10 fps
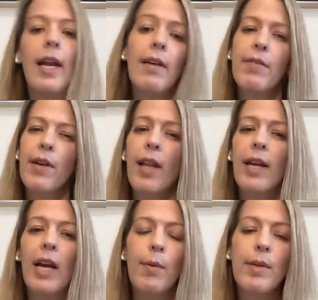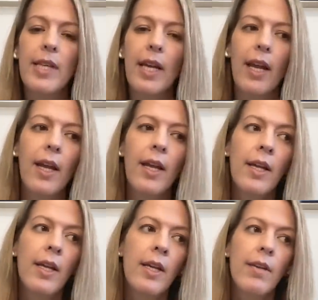and I feel like I was
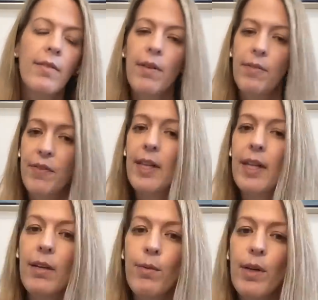feeling